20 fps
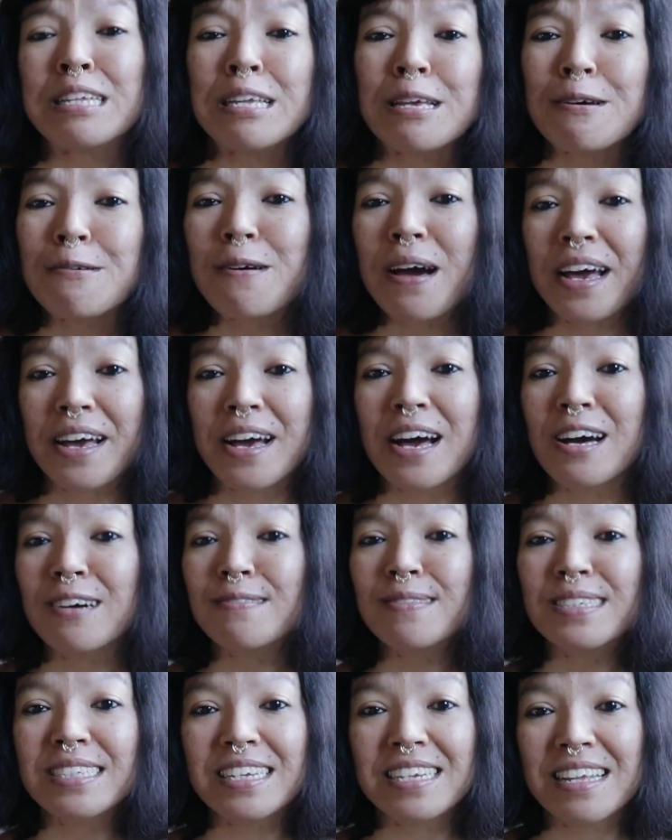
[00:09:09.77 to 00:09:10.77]
new
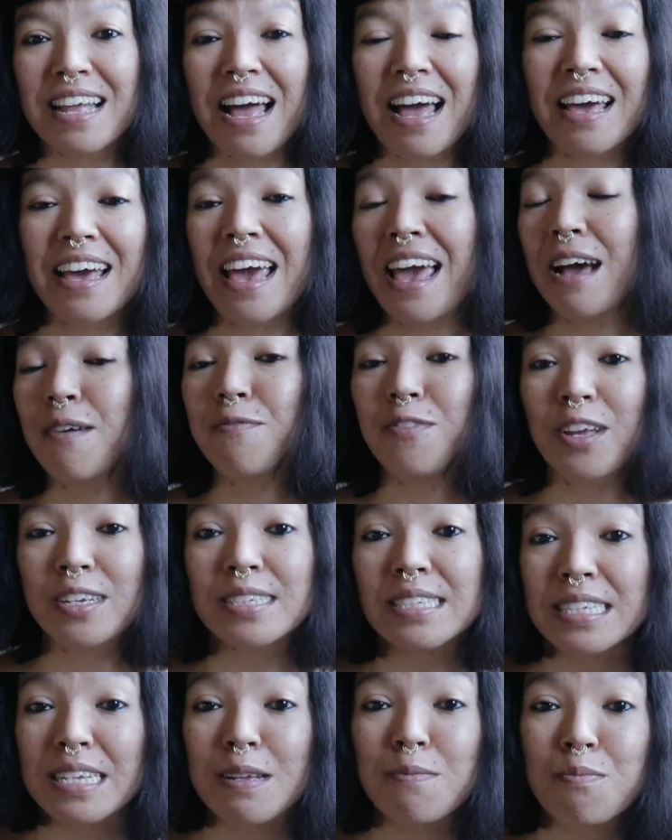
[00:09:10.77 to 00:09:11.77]
accounts that I have
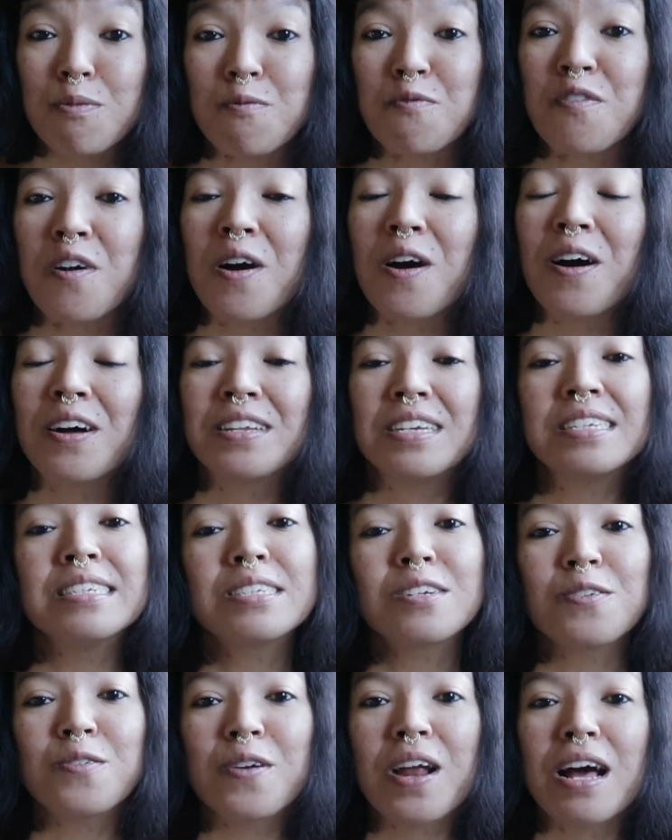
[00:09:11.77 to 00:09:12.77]
not seen before on
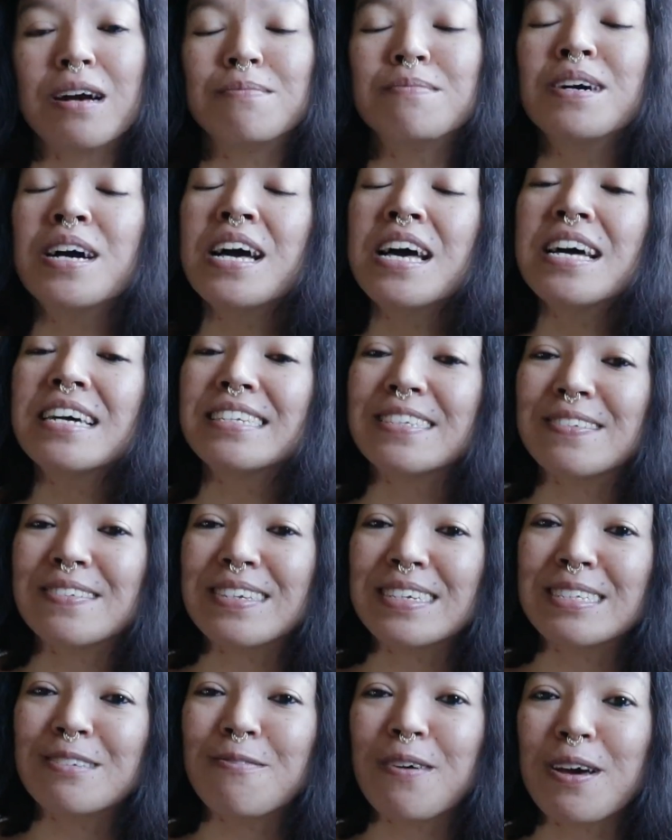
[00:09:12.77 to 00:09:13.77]
Instagram. So
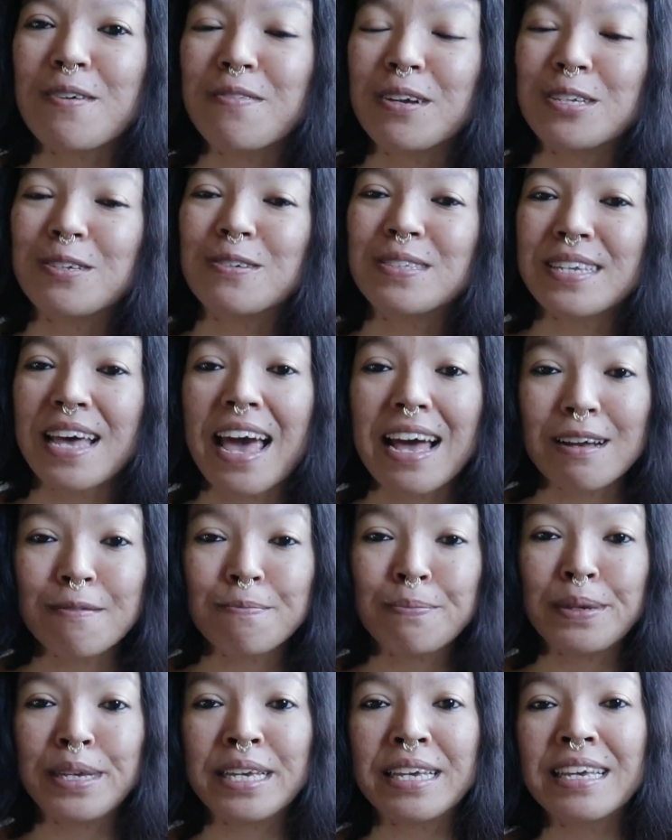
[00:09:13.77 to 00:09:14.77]
this way when you
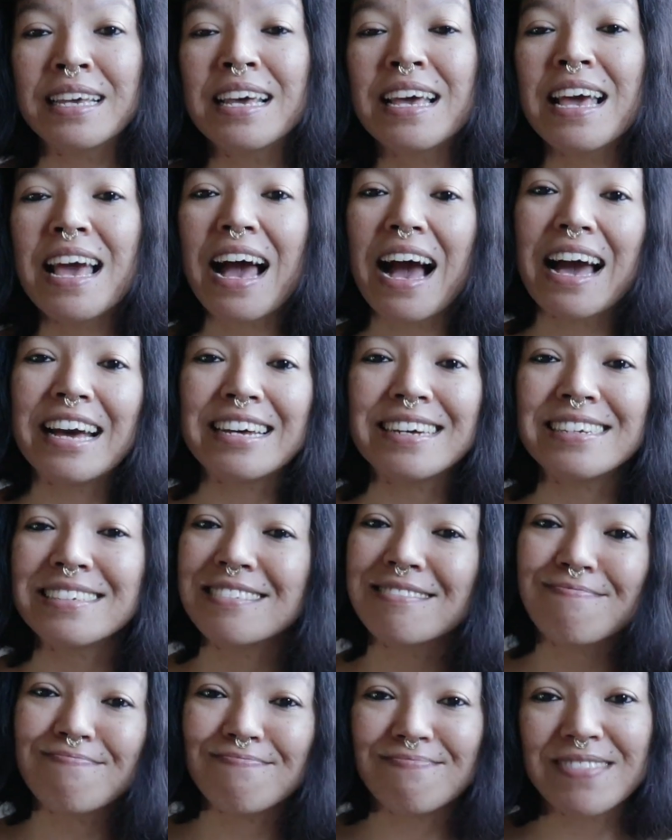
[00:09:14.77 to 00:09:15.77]
tag me,
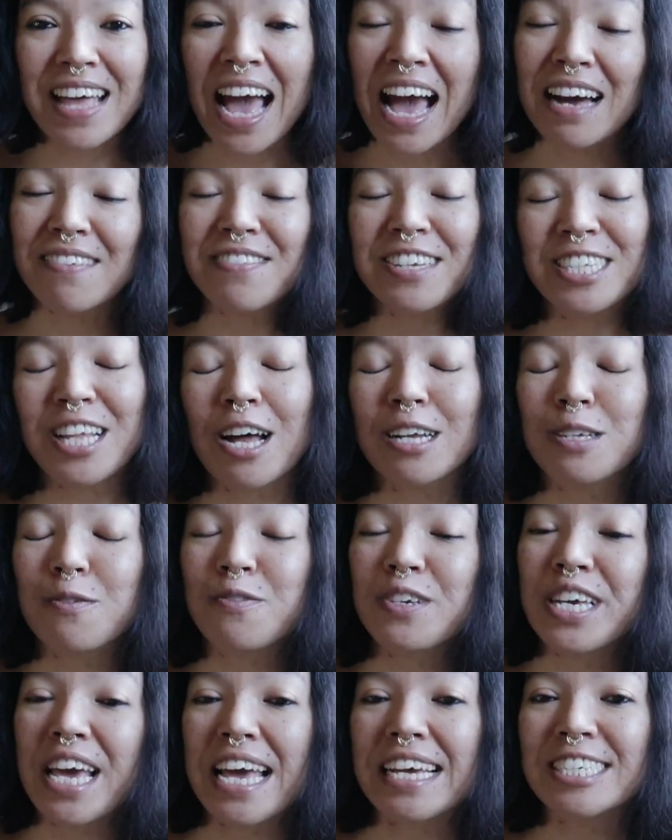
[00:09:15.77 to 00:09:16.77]
I have the
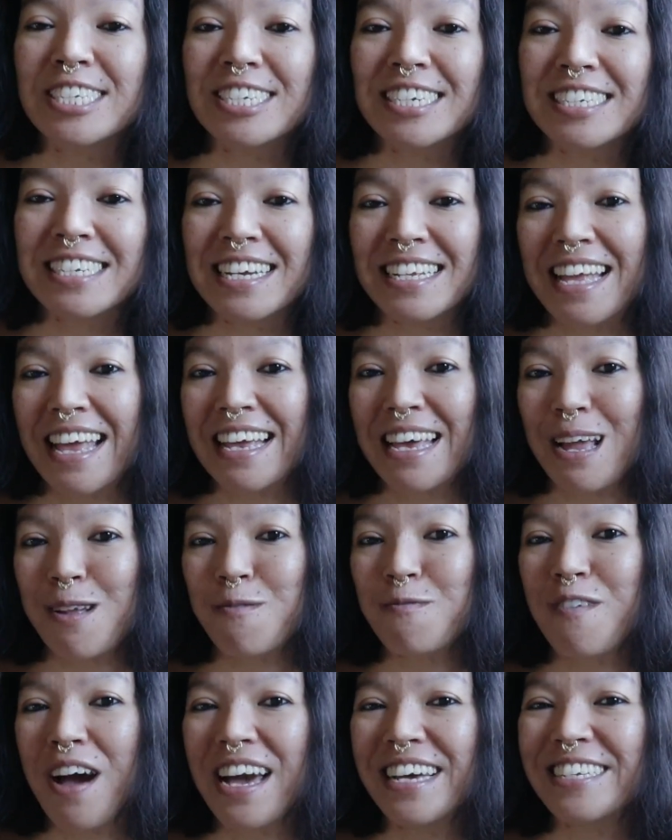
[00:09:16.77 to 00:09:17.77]
notification and I
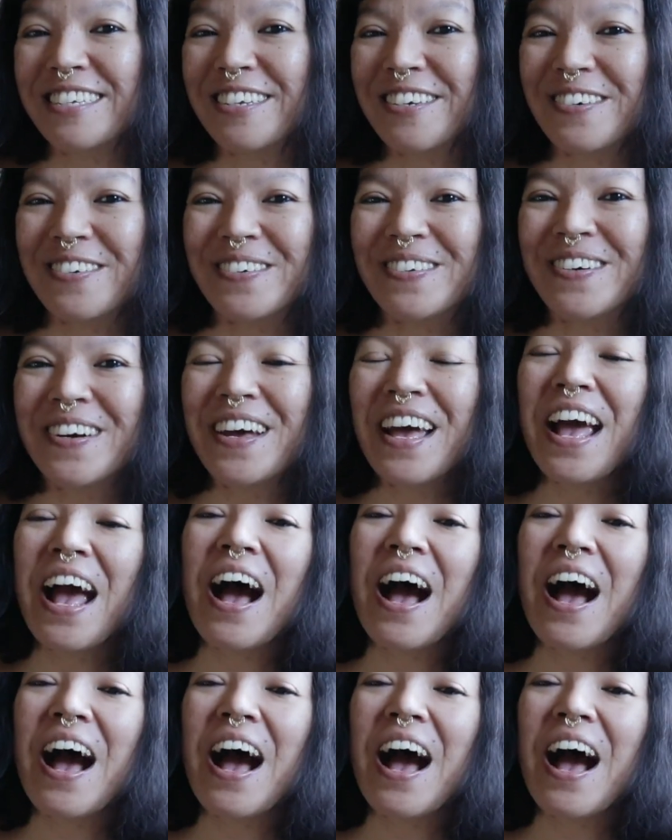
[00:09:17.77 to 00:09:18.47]
can find you.